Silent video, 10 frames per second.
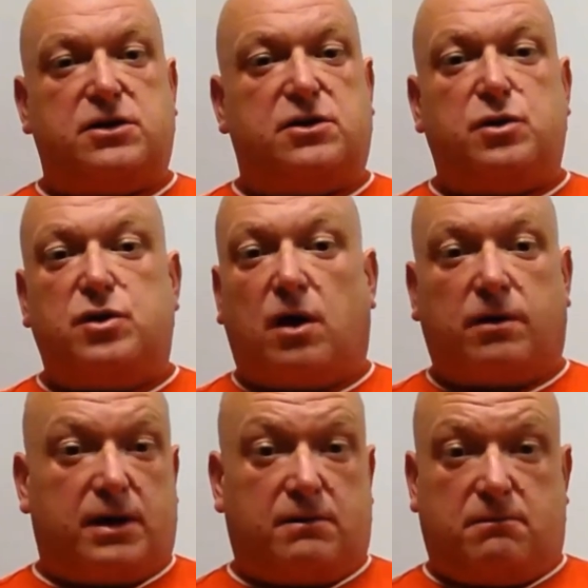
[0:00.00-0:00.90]
do
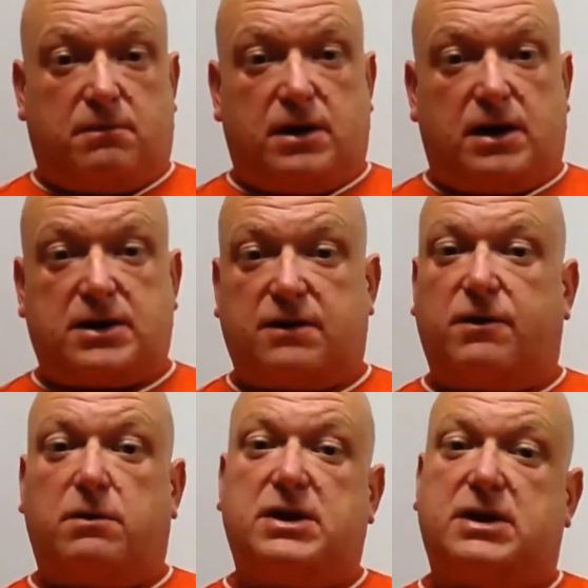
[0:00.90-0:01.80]
nothing. As I've
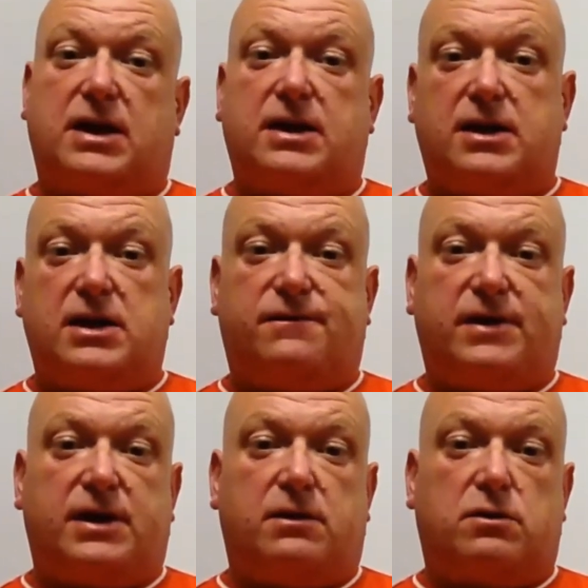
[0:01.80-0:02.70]
always said in these
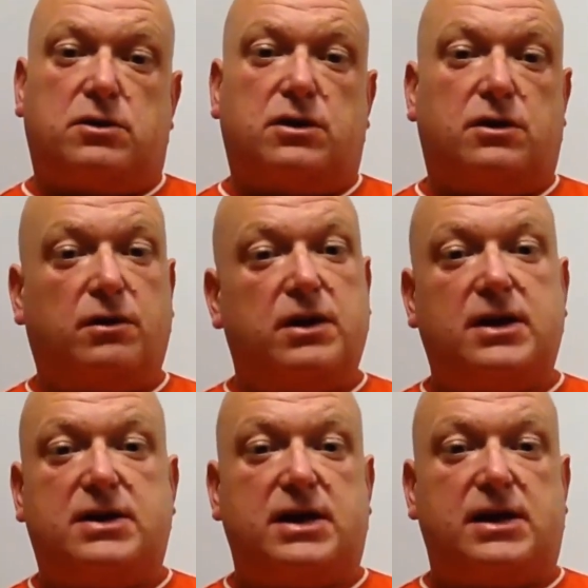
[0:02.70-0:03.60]
videos, nothing
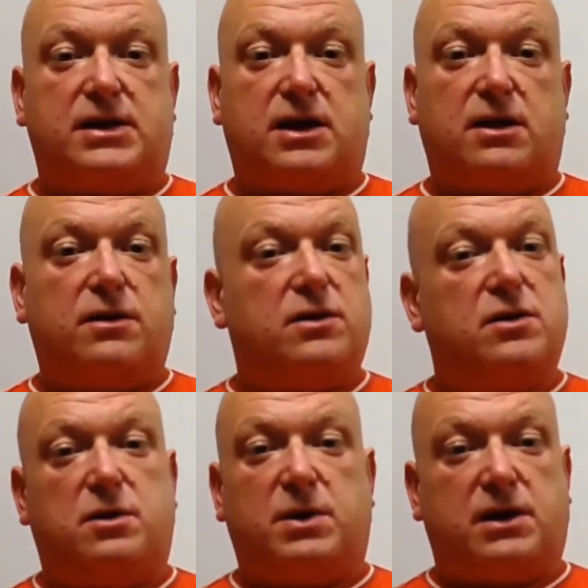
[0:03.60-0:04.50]
is easier than
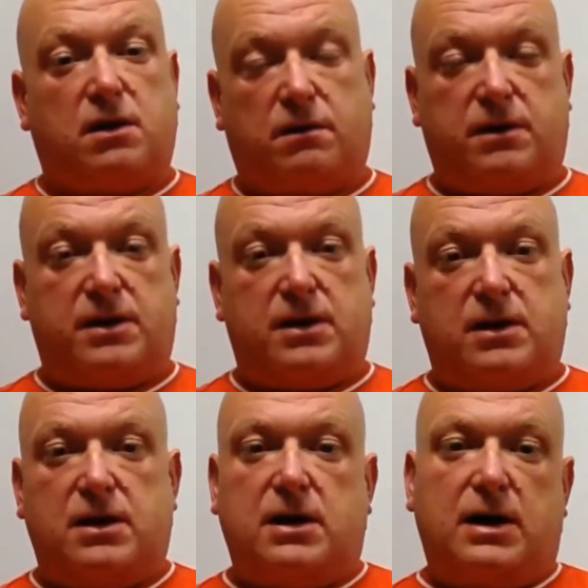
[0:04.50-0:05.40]
doing nothing.
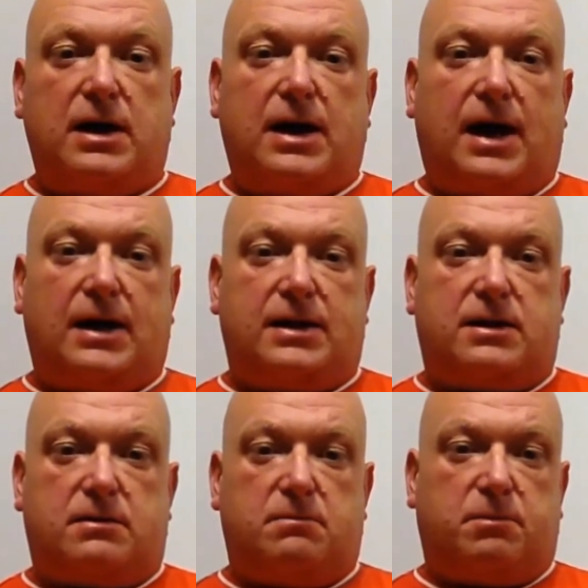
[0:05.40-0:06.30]
And
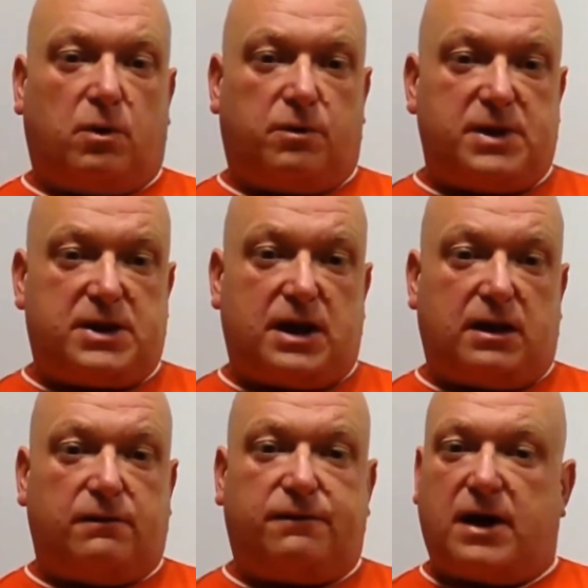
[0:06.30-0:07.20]
both
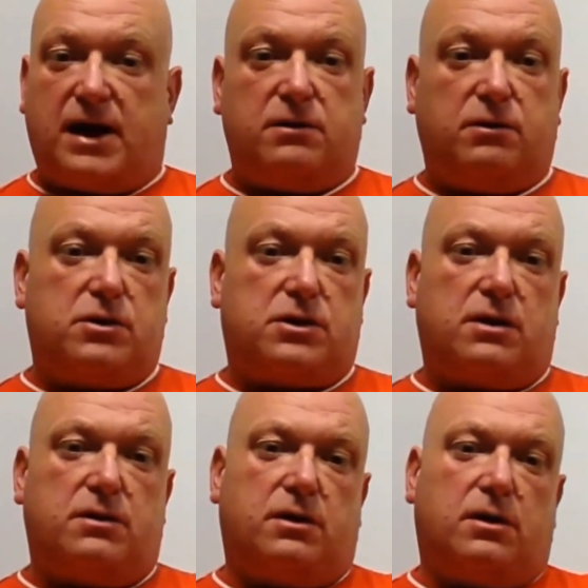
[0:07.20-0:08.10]
myself and others
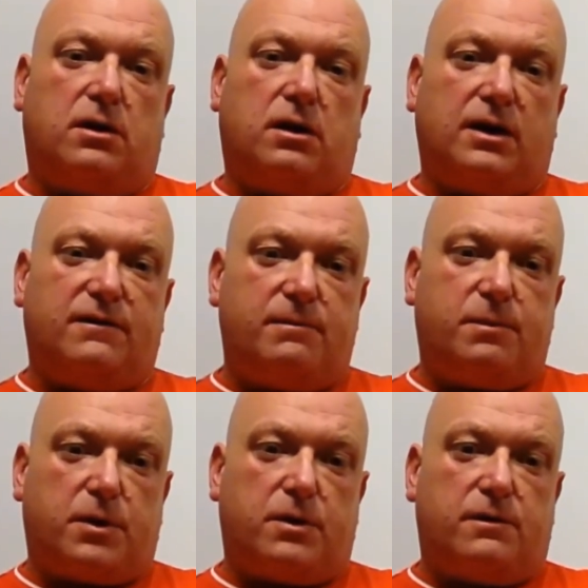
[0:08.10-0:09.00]
out there are living
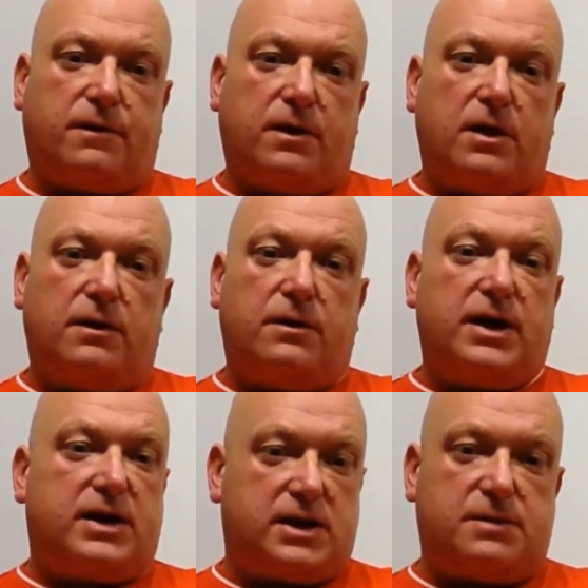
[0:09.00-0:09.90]
proof that
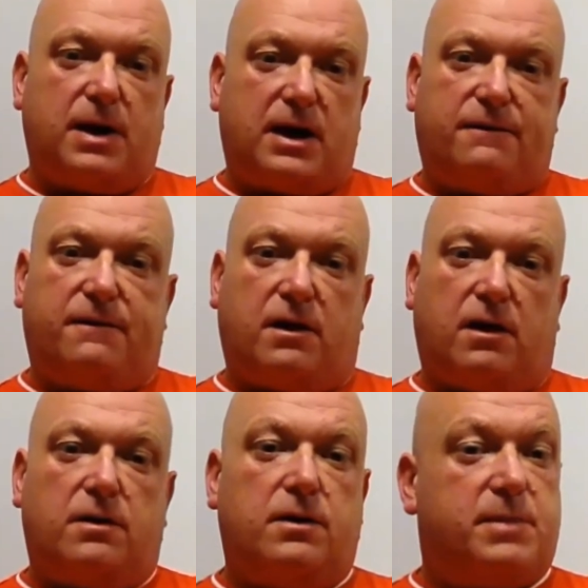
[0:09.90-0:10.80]
it is by
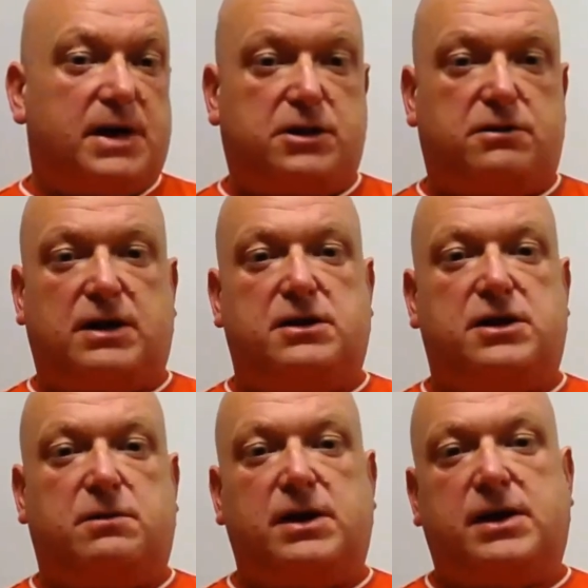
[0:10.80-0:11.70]
far the best strategy
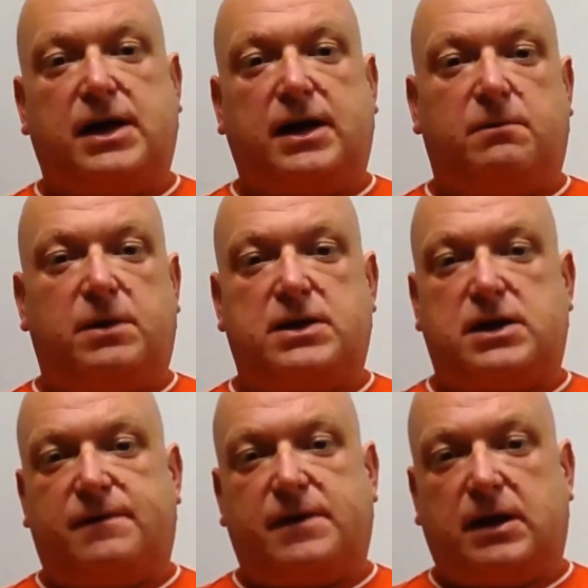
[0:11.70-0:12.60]
when dealing with
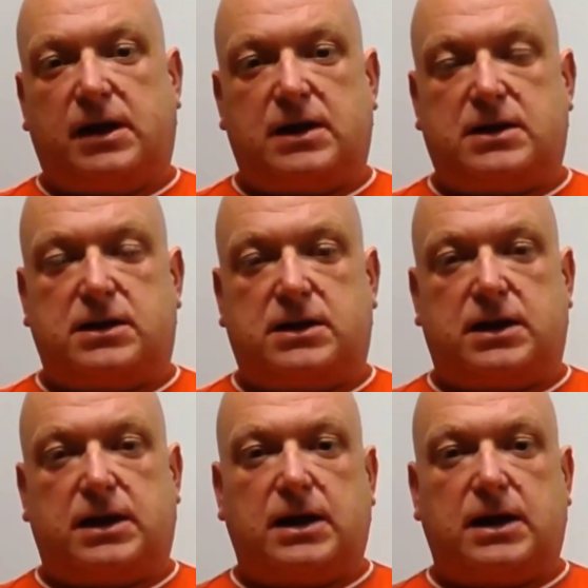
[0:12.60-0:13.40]
TV licensing.